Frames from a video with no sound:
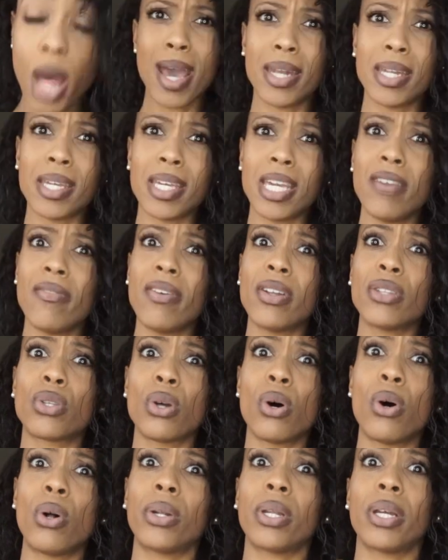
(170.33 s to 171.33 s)
And he even
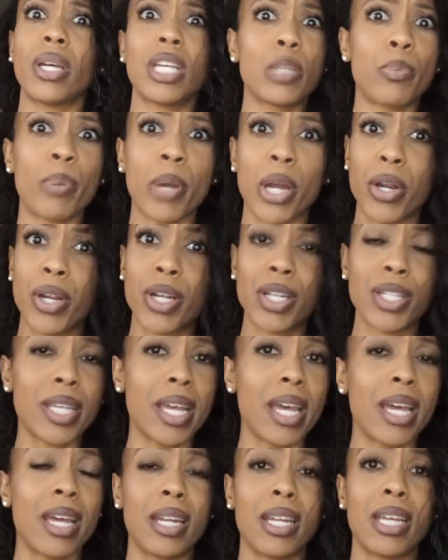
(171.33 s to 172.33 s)
told his parents
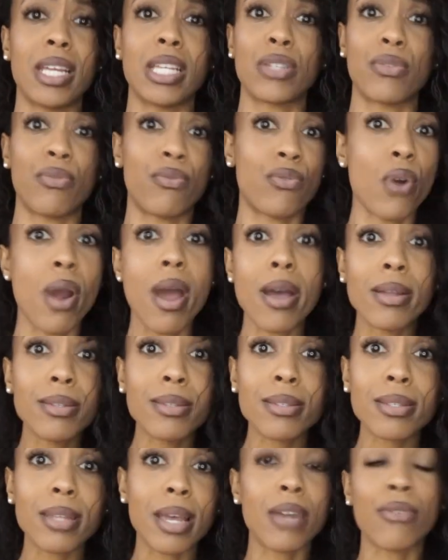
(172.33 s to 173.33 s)
and his
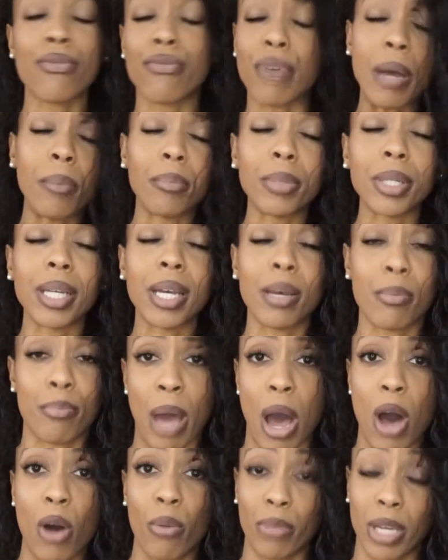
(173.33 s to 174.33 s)
friends and family
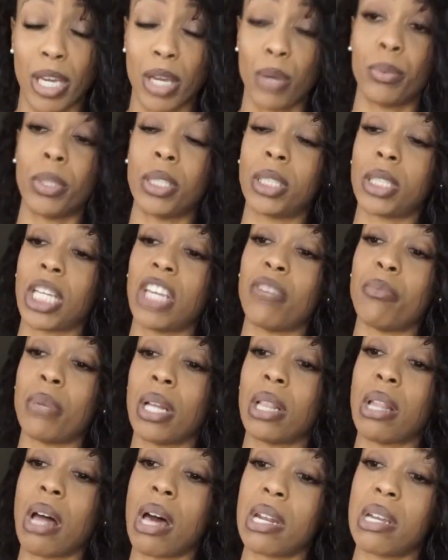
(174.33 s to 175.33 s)
about me, which gave me
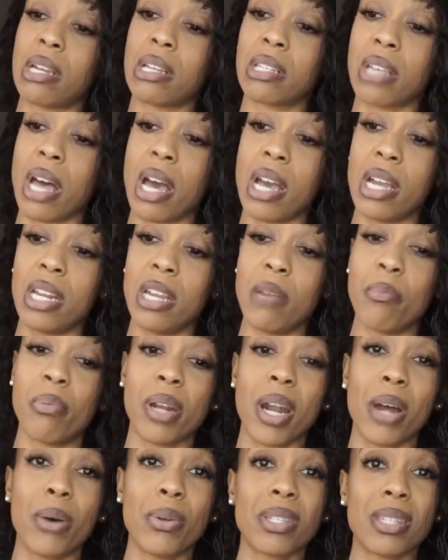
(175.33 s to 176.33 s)
a lot of anxiety, but
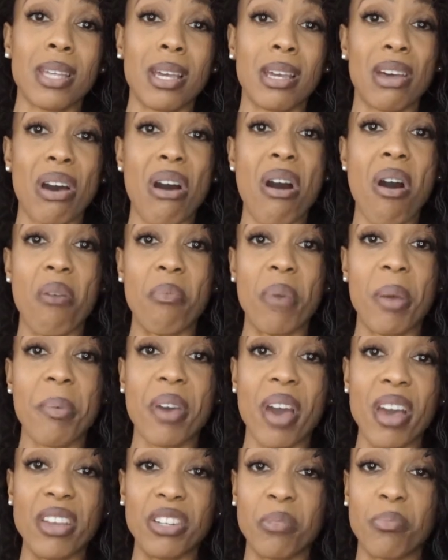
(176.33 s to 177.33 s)
I was like, oh,
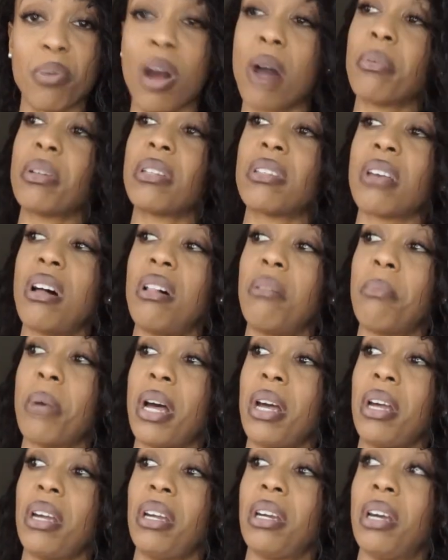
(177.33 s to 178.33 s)
maybe I should probably tell
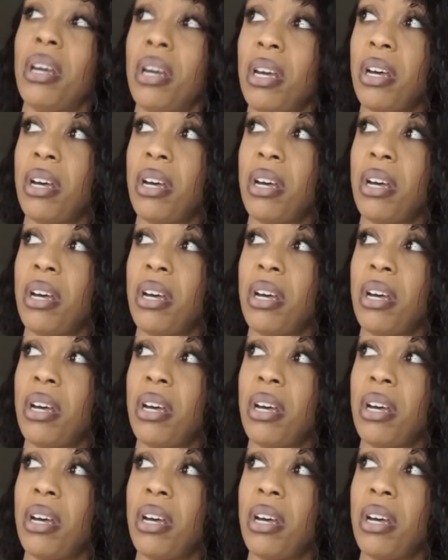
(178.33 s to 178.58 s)
my,